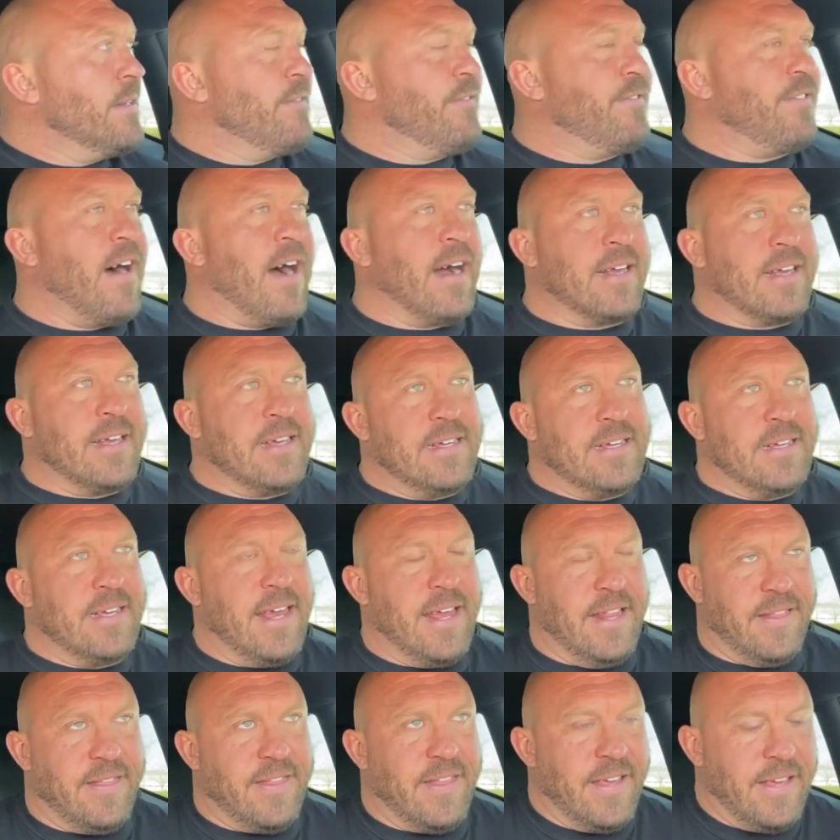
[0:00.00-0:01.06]
Fuck, I
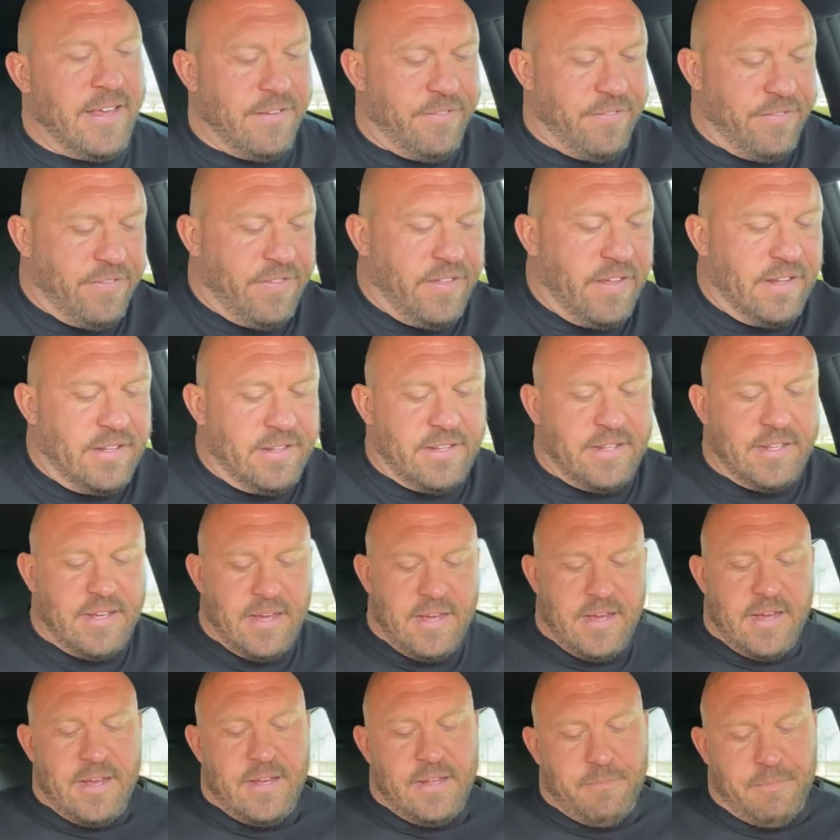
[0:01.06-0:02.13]
can't think of things.
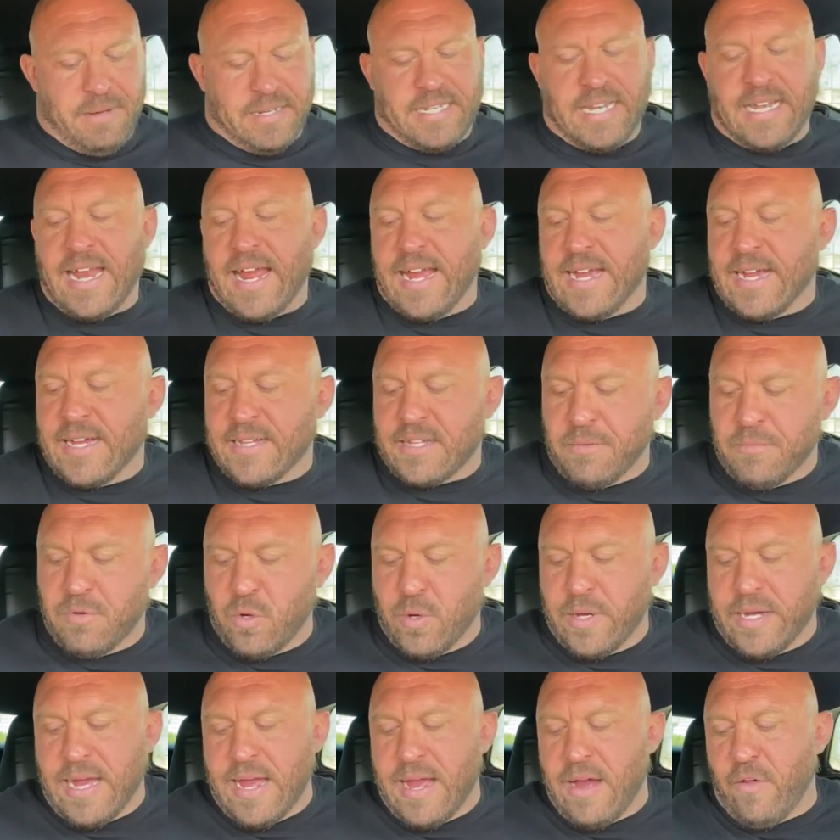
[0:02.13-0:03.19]
But today, guys, I'm
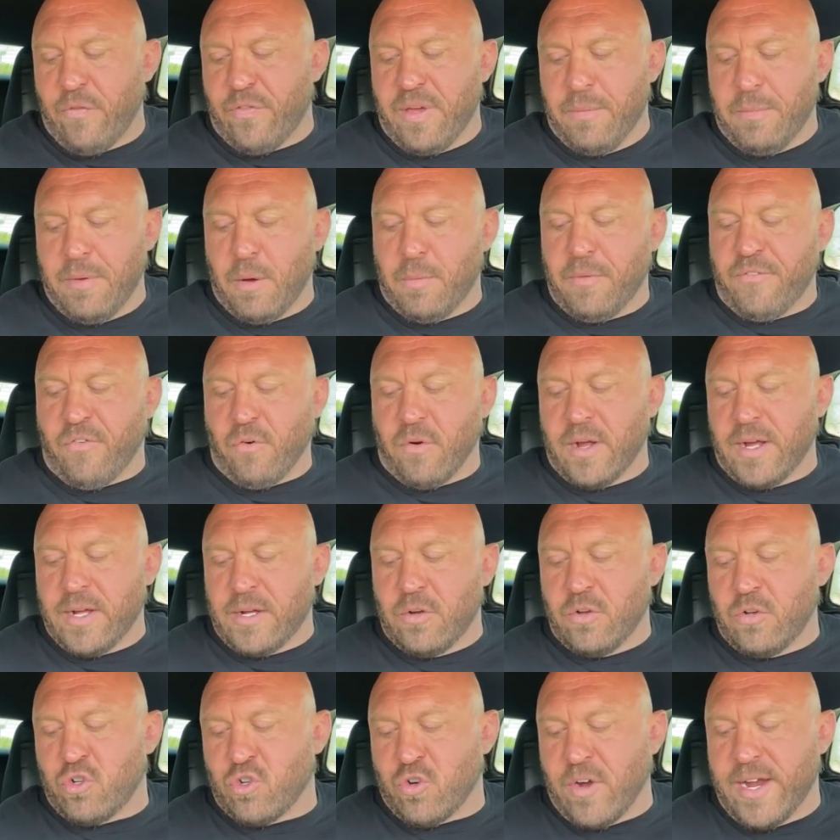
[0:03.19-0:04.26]
doing a healthy meal before I
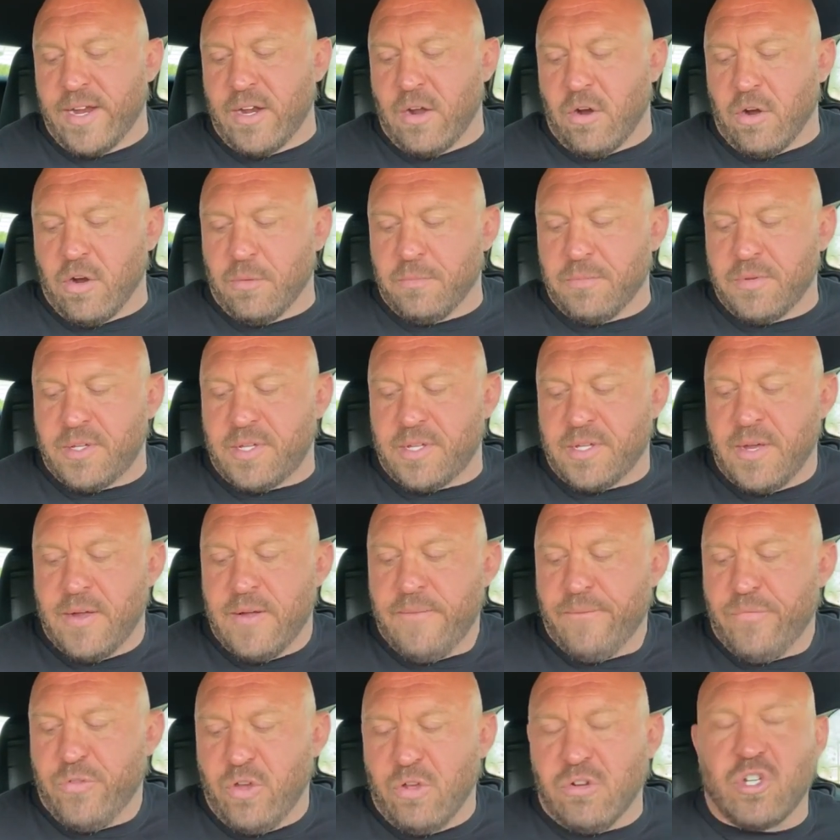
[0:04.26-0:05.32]
go train arms.
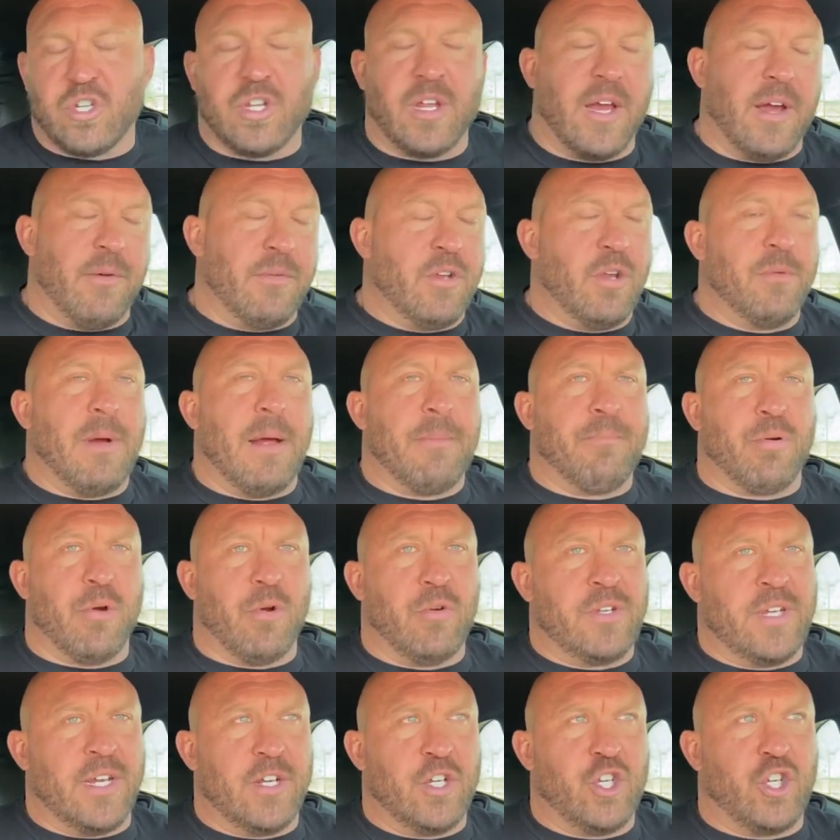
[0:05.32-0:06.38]
Usually I would do my
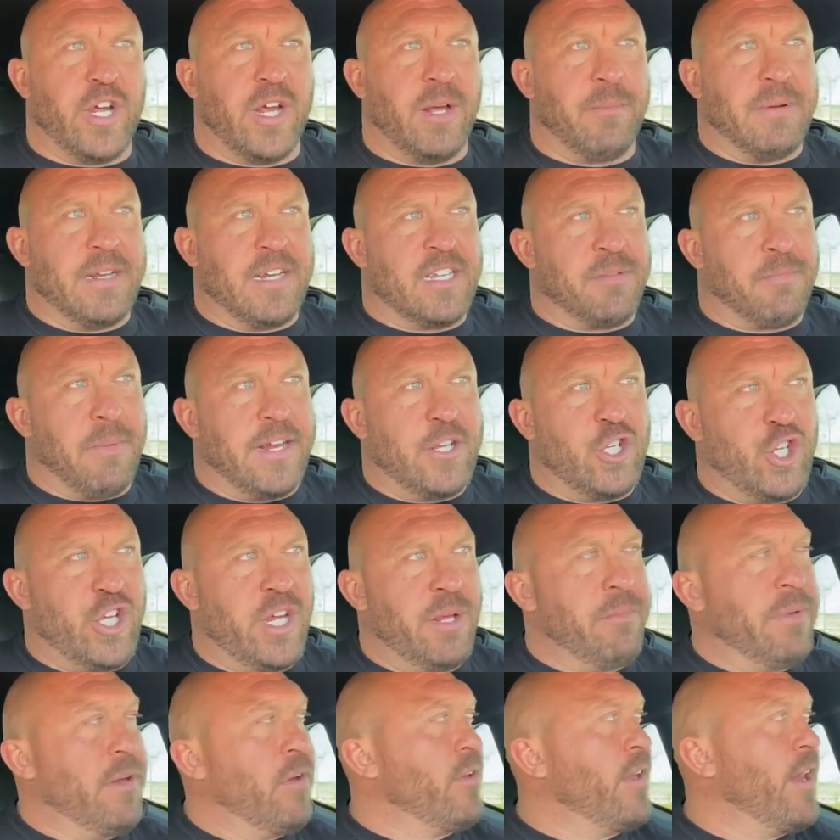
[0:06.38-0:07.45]
protein shake, but it's my
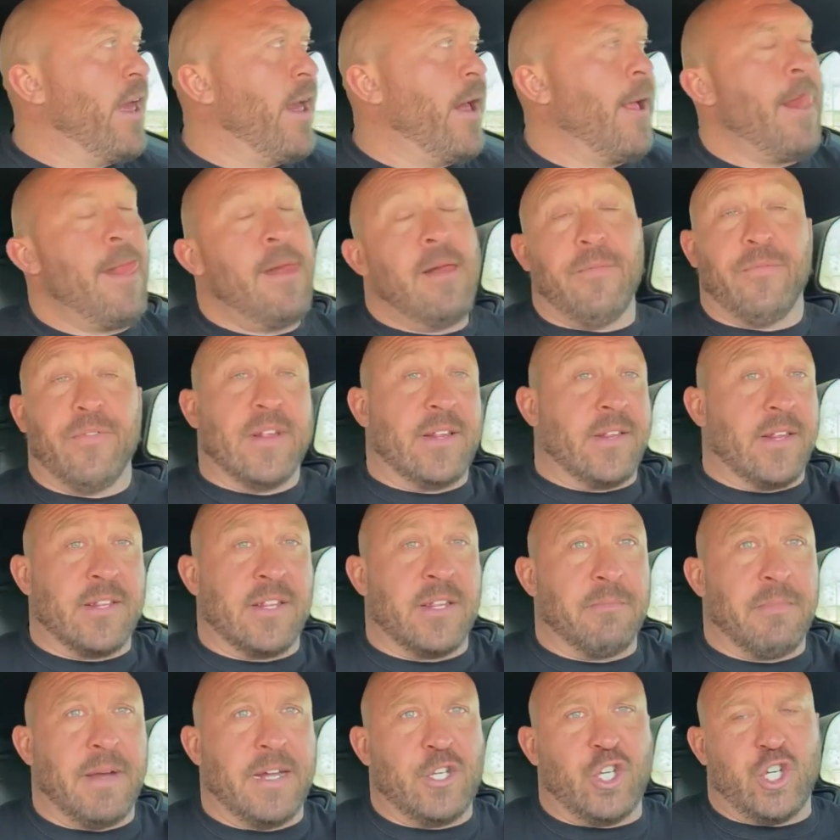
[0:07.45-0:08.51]
cheat meal day. This
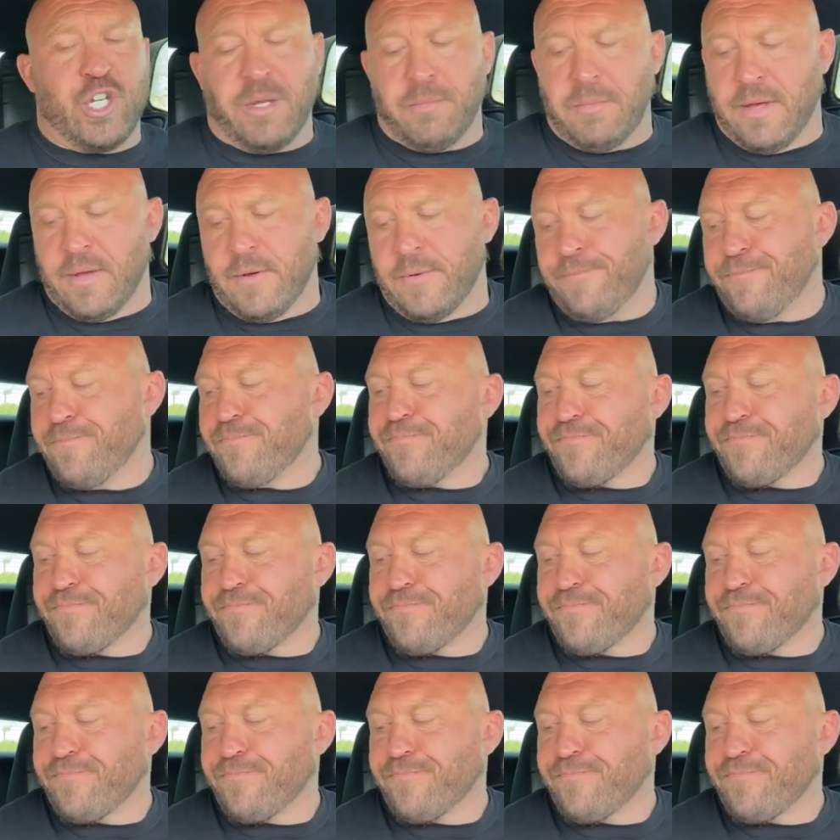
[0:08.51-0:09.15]
isn't my cheat meal.